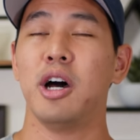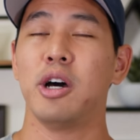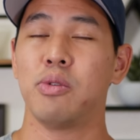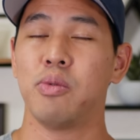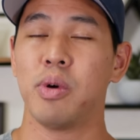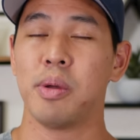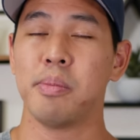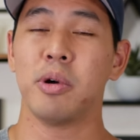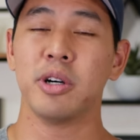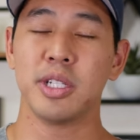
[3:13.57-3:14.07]

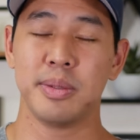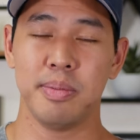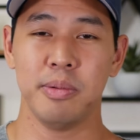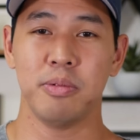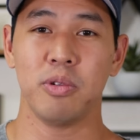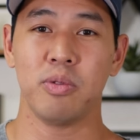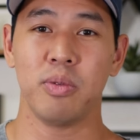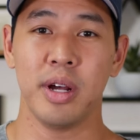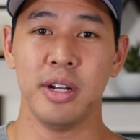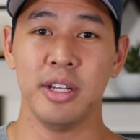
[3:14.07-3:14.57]
when most
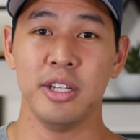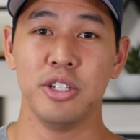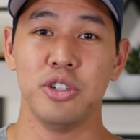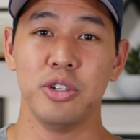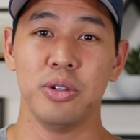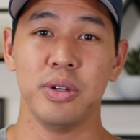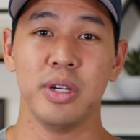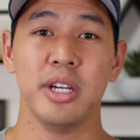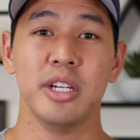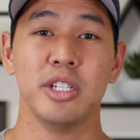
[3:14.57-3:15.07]
people run
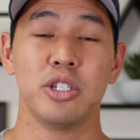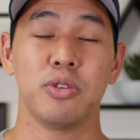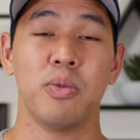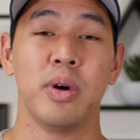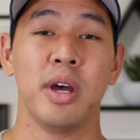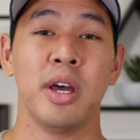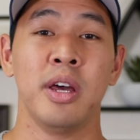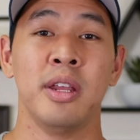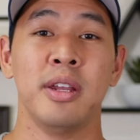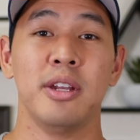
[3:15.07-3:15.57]
into it is
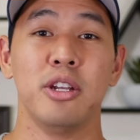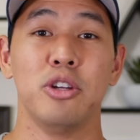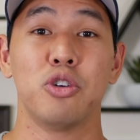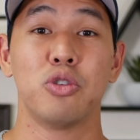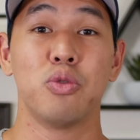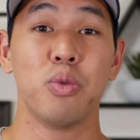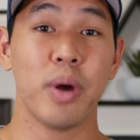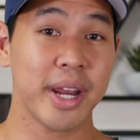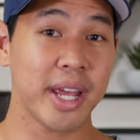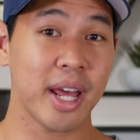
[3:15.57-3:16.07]
when you're
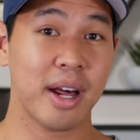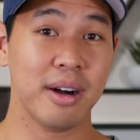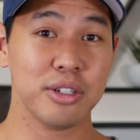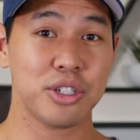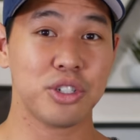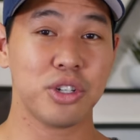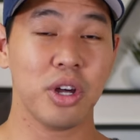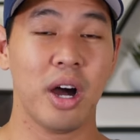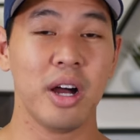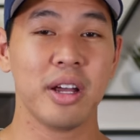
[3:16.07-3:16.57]
running out of
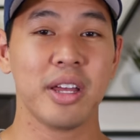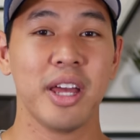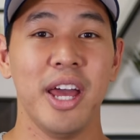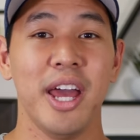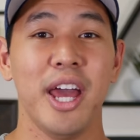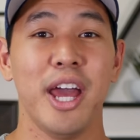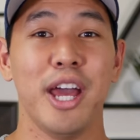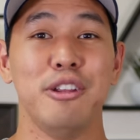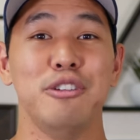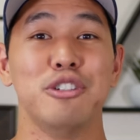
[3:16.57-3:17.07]
stock
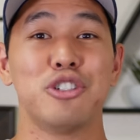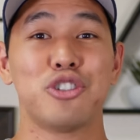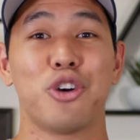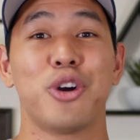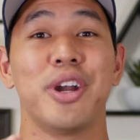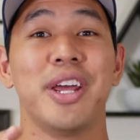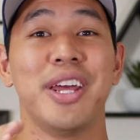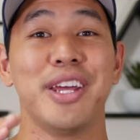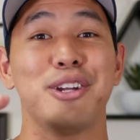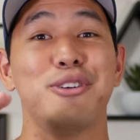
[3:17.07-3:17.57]
and you
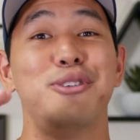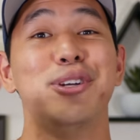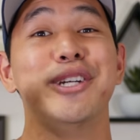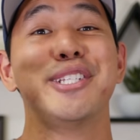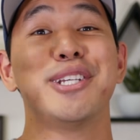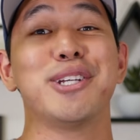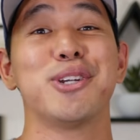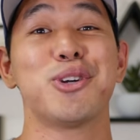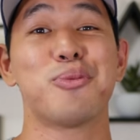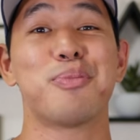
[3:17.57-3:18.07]
start
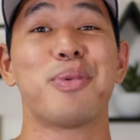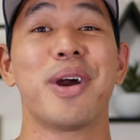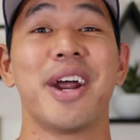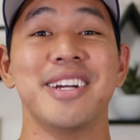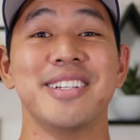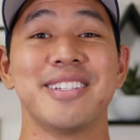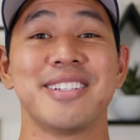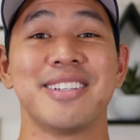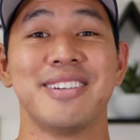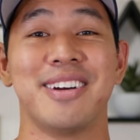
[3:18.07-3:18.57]
increasing your
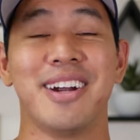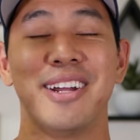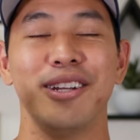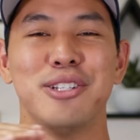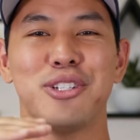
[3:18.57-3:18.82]
price, right?